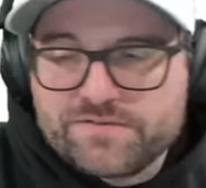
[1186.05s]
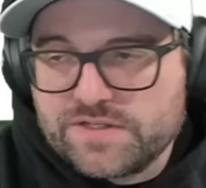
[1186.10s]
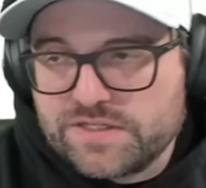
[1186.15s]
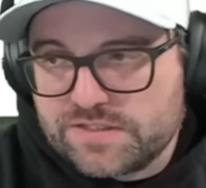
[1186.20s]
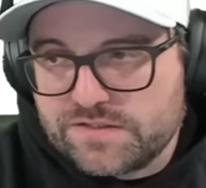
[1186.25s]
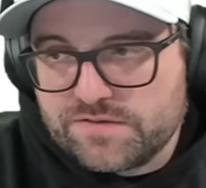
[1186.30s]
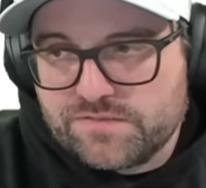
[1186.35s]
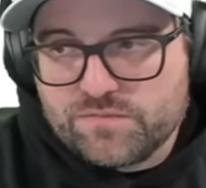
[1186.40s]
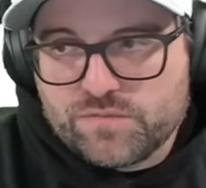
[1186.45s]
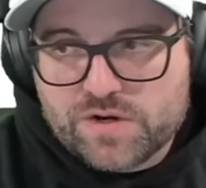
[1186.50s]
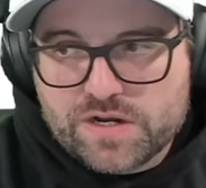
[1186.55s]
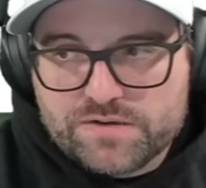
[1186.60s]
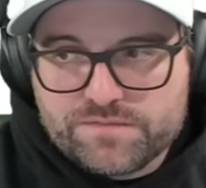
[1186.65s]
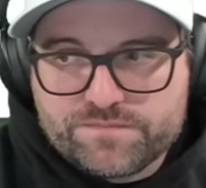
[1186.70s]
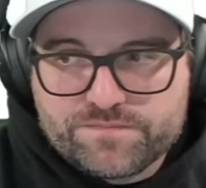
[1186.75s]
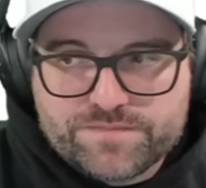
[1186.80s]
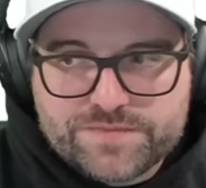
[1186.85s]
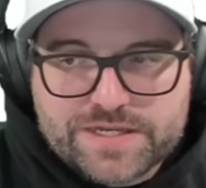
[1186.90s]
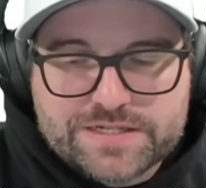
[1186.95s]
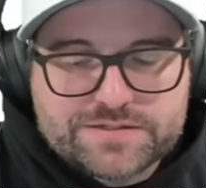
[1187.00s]
Like um,
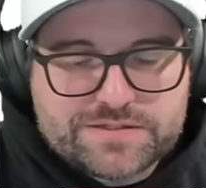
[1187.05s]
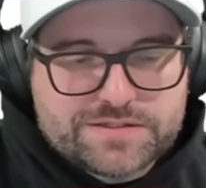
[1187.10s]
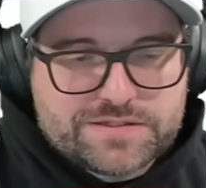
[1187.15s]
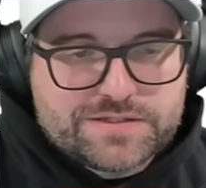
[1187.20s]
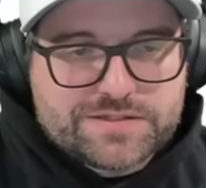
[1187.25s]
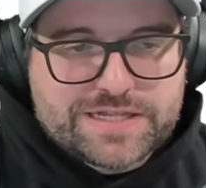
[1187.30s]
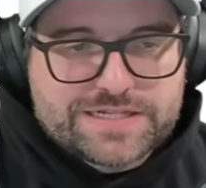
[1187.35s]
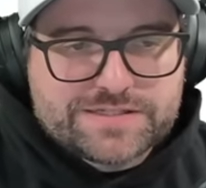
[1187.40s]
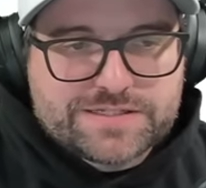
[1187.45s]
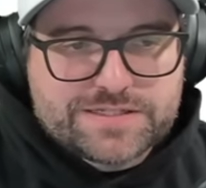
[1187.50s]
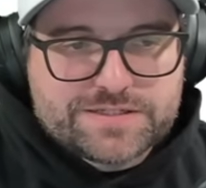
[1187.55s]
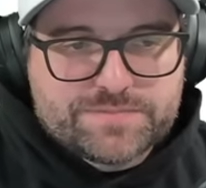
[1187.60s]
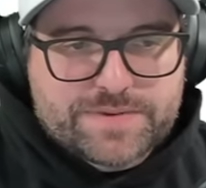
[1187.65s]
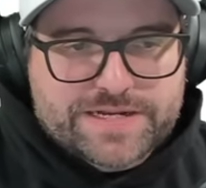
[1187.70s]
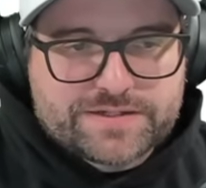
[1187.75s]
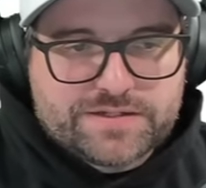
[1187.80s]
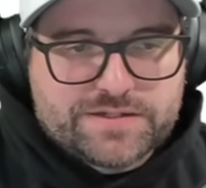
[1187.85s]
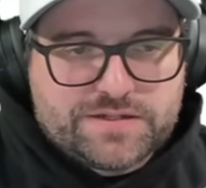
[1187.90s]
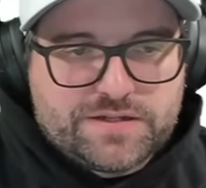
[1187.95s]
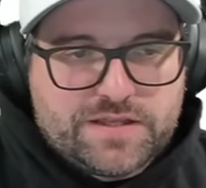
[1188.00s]
I'm, that's that's
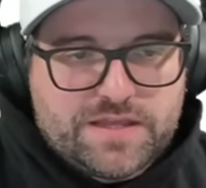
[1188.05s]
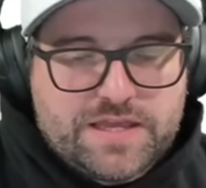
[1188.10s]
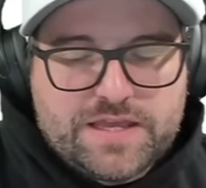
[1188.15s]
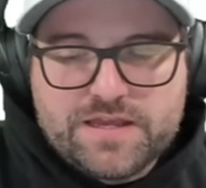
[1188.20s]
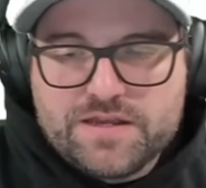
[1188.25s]
expected.